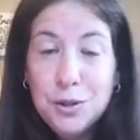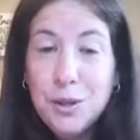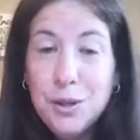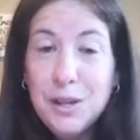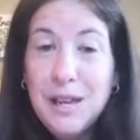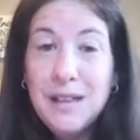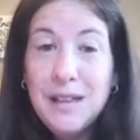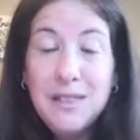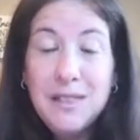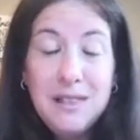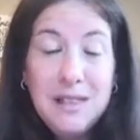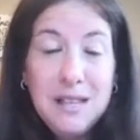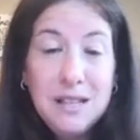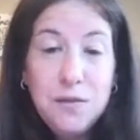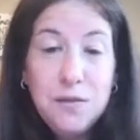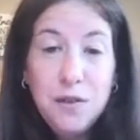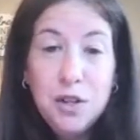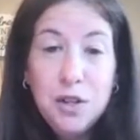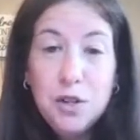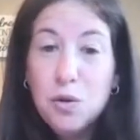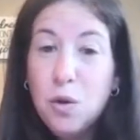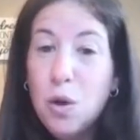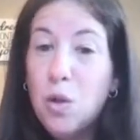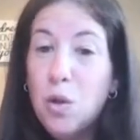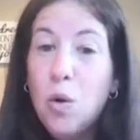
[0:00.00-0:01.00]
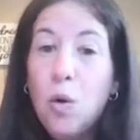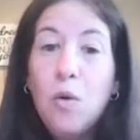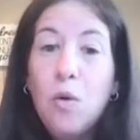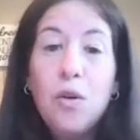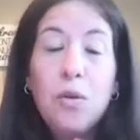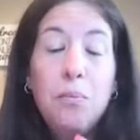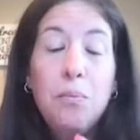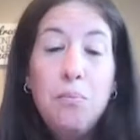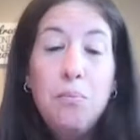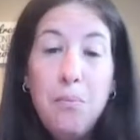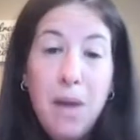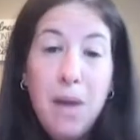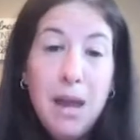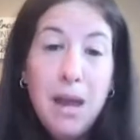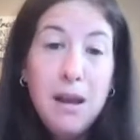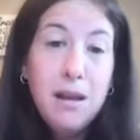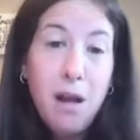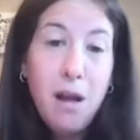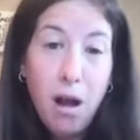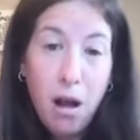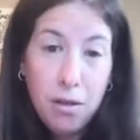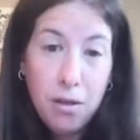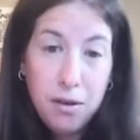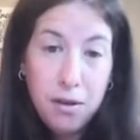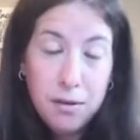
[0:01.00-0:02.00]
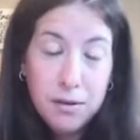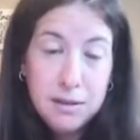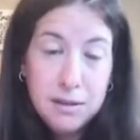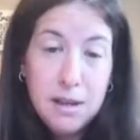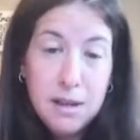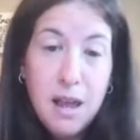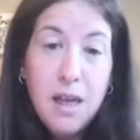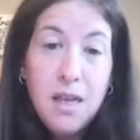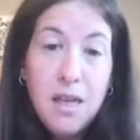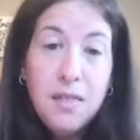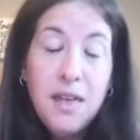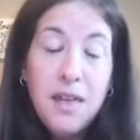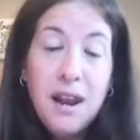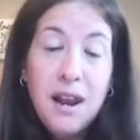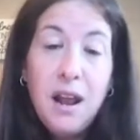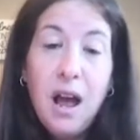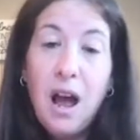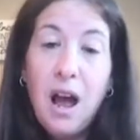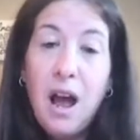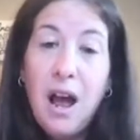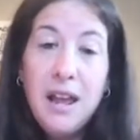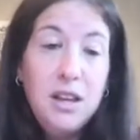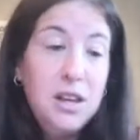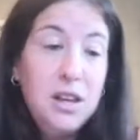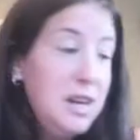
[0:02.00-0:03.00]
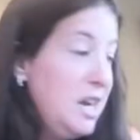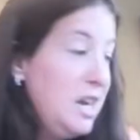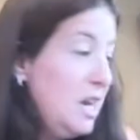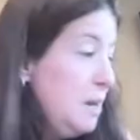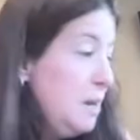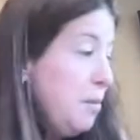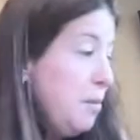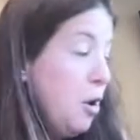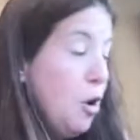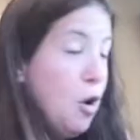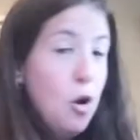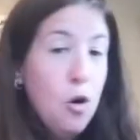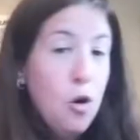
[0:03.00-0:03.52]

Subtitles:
You can get this visual along with many others that I keep